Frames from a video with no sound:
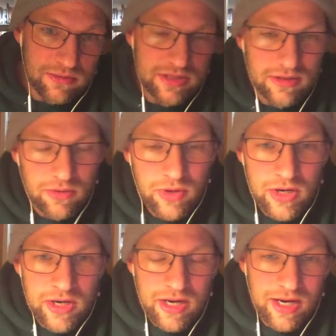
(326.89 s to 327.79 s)
So,
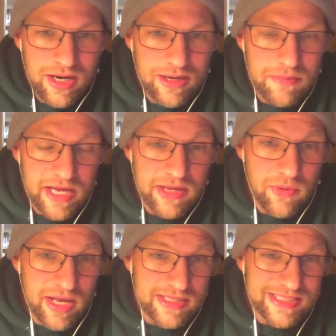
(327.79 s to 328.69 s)

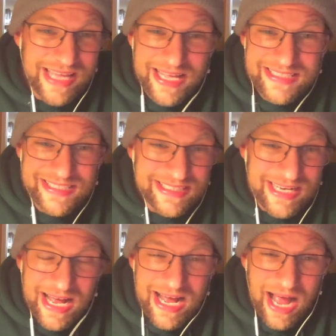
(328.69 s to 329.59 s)
anyways, that's it.
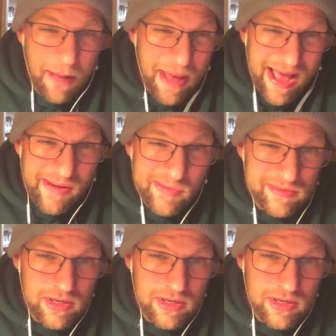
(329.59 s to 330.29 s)
I'm out.